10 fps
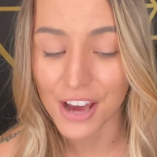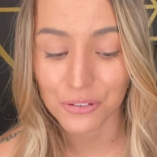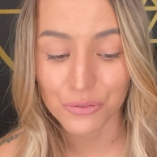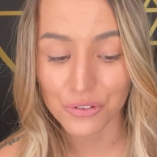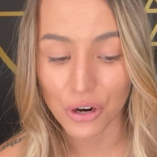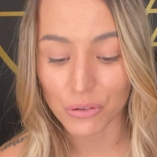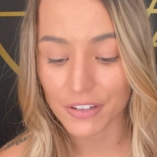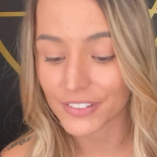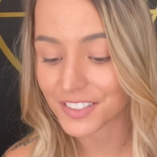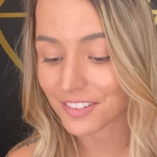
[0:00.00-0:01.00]
I don't know
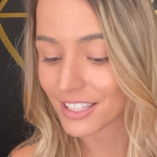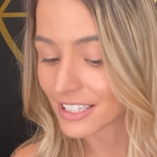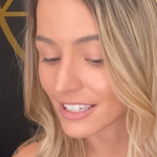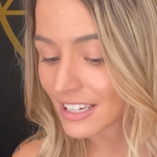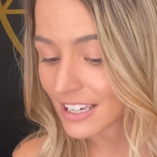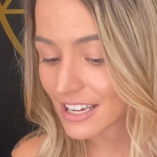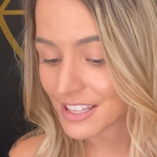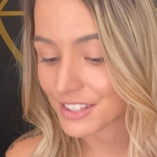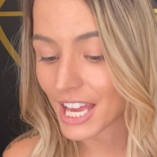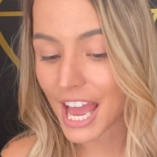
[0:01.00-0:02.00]
if it's the
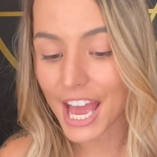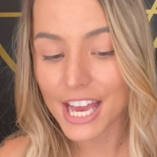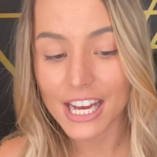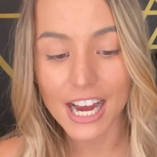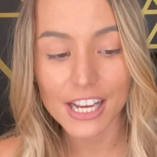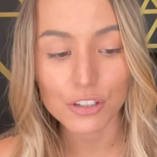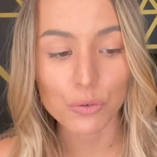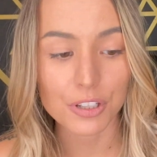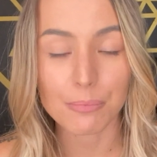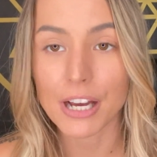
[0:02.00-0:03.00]
agate
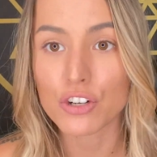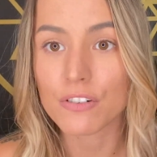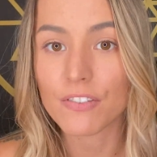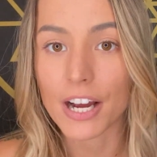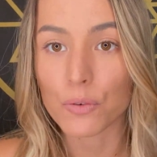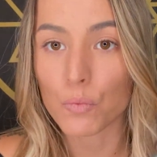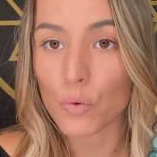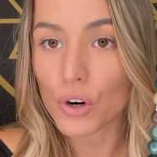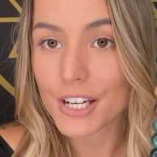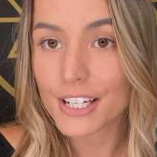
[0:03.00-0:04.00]
or the petrified
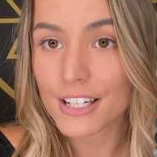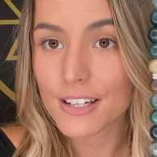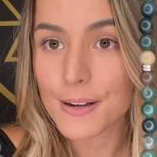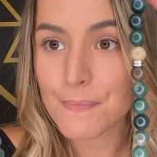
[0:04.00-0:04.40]
wood.